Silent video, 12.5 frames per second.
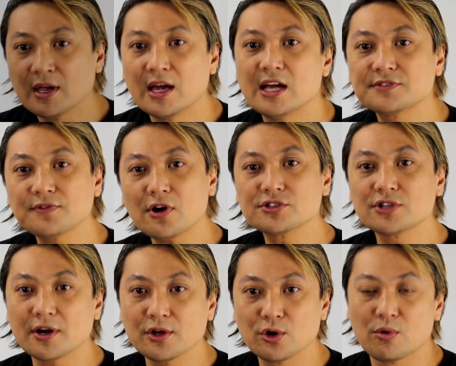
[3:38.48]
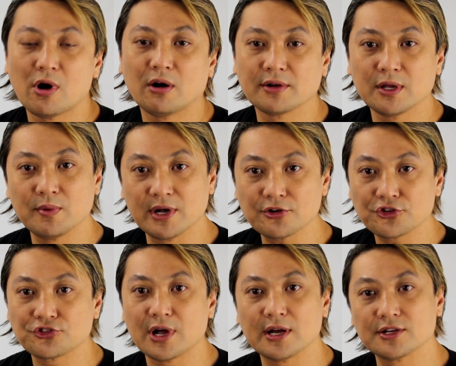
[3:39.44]
As far as audio quality, we
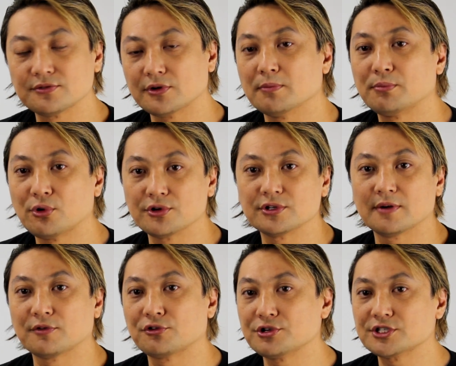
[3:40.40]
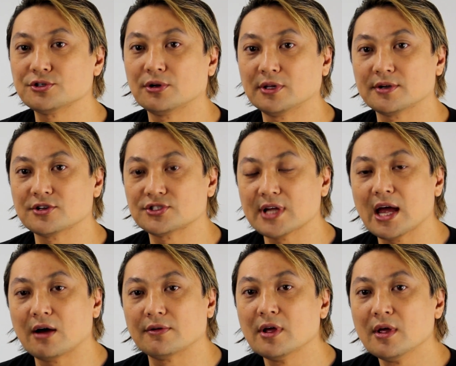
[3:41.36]
understand it's very important to have crystal clear
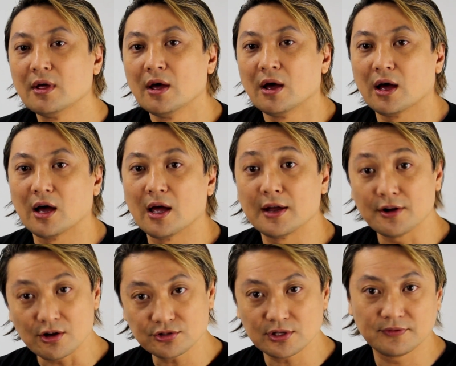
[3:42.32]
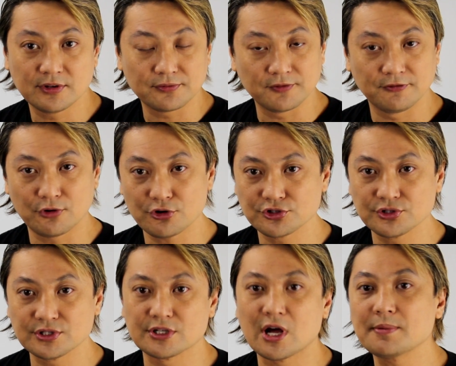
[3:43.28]
sound and also have different
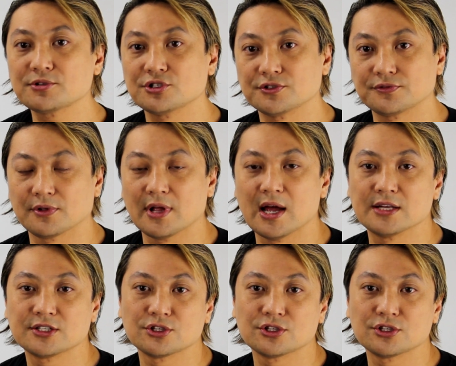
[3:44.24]
versions and options for that.